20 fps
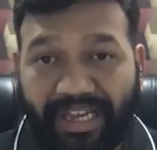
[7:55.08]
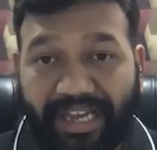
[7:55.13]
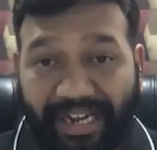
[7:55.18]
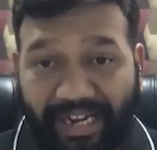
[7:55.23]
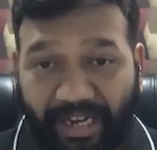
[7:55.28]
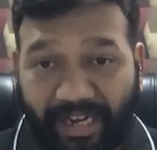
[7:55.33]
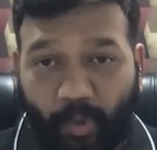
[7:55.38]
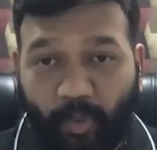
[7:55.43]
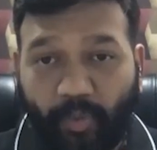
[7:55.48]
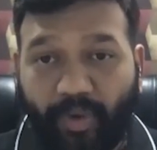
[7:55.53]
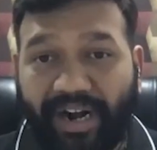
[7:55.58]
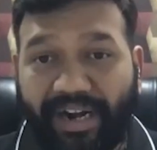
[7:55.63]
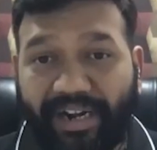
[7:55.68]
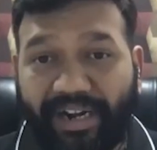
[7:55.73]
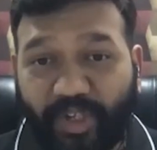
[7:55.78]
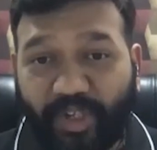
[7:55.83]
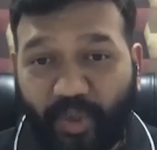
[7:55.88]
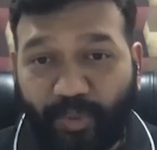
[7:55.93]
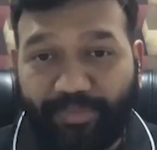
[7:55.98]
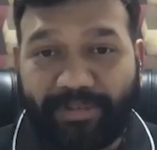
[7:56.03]

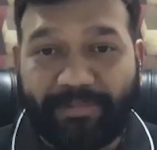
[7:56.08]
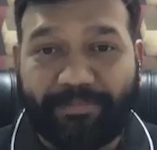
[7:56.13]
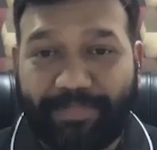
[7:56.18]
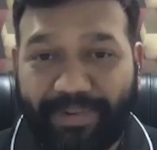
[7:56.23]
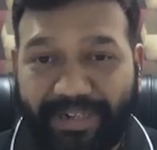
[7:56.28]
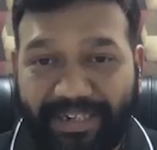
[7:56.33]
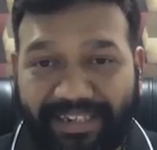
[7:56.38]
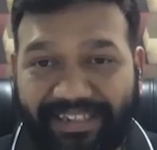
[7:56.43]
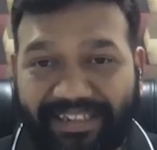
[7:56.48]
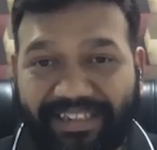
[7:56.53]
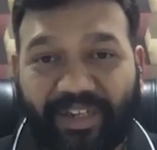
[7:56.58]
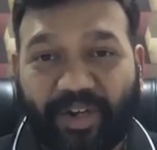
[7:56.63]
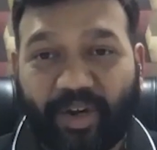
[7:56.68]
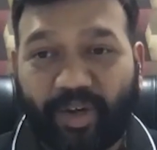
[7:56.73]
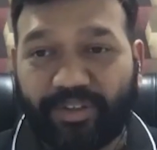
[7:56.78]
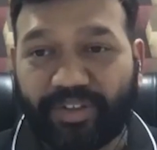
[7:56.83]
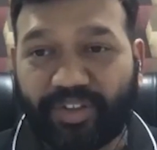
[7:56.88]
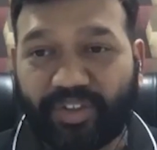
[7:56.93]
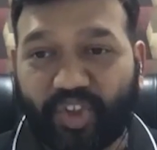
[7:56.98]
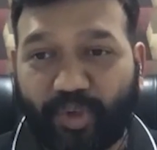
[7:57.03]
required to be built
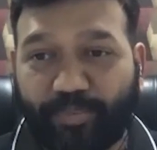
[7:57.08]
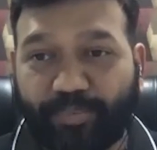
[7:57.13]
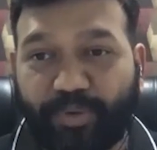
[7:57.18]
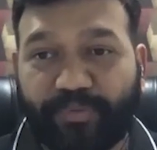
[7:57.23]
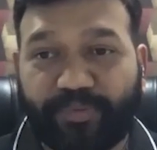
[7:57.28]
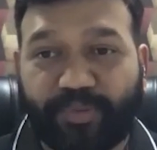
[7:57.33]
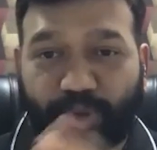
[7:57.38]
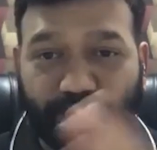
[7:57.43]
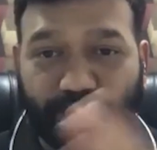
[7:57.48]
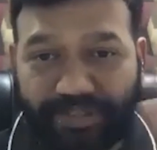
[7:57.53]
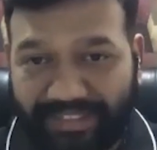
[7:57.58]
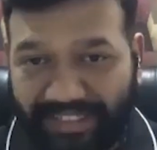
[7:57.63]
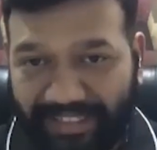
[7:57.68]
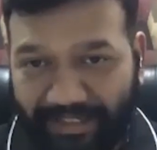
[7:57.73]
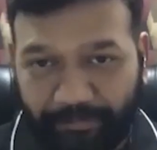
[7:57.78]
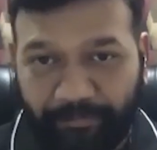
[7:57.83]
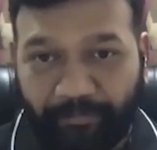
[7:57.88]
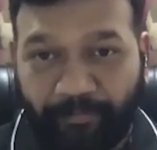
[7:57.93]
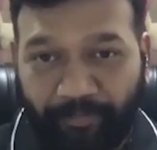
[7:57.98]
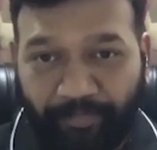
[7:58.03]
on the top of those
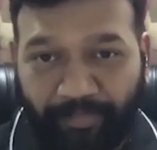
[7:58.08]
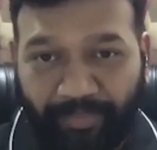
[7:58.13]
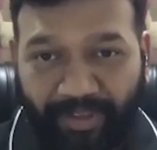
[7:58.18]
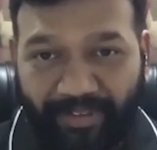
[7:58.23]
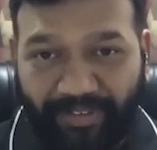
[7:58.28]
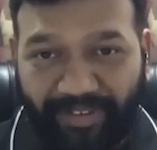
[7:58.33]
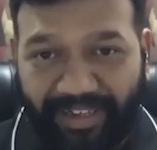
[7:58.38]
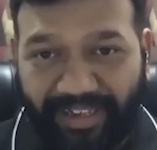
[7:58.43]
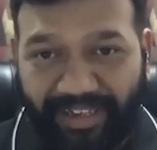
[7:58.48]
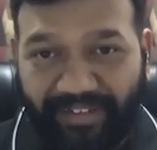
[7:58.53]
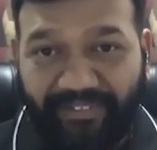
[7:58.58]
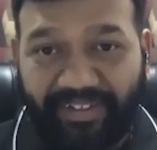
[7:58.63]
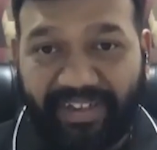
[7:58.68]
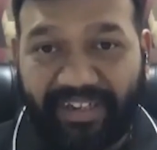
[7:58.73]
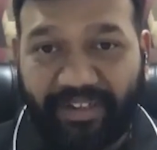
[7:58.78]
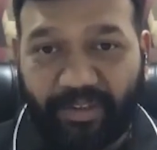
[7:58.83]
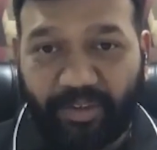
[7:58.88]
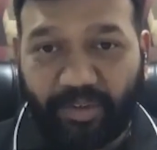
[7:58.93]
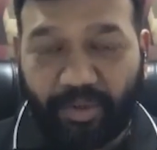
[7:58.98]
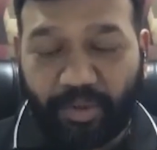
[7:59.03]
things. Okay, where
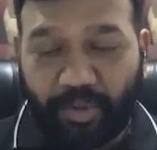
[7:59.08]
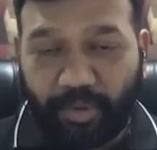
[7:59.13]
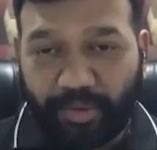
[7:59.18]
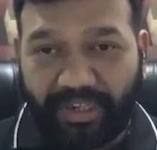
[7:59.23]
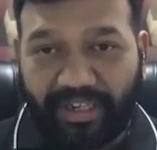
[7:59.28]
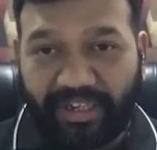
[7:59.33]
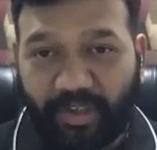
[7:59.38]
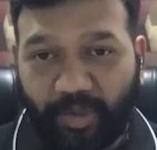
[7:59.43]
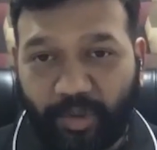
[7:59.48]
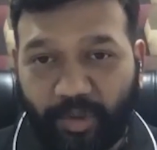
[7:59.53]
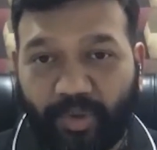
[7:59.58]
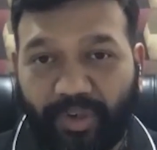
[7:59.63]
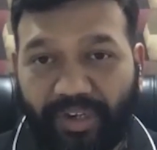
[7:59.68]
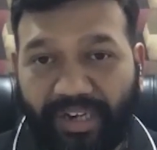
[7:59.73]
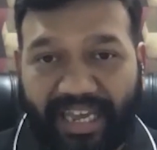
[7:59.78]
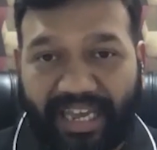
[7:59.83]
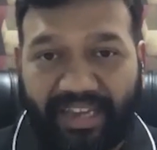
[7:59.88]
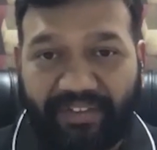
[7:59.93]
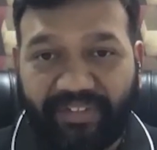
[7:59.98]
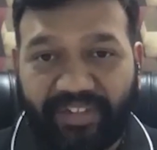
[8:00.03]
you can go
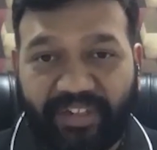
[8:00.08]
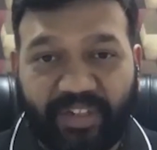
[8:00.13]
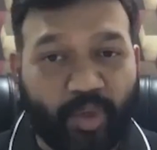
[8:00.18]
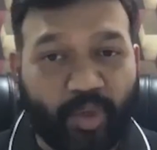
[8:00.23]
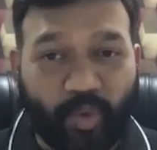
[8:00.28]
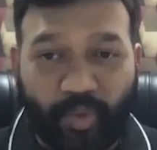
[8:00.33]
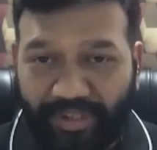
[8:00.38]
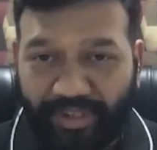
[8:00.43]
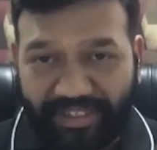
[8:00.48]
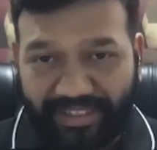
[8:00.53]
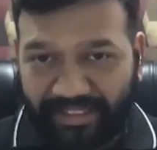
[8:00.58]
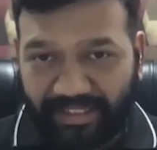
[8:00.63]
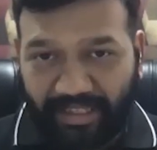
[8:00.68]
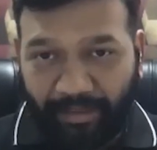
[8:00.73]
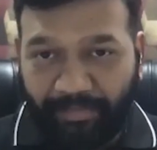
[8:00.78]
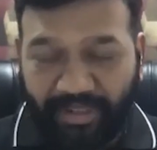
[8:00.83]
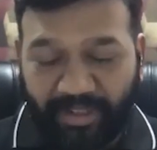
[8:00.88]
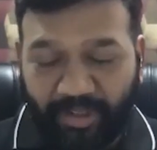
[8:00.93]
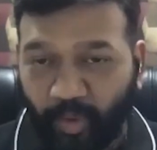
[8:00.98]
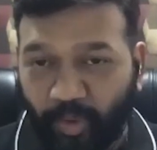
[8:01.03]
live in no day,
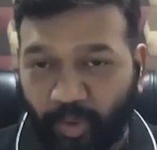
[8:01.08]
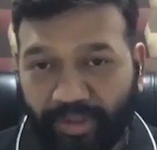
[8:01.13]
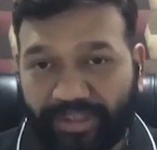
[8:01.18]
no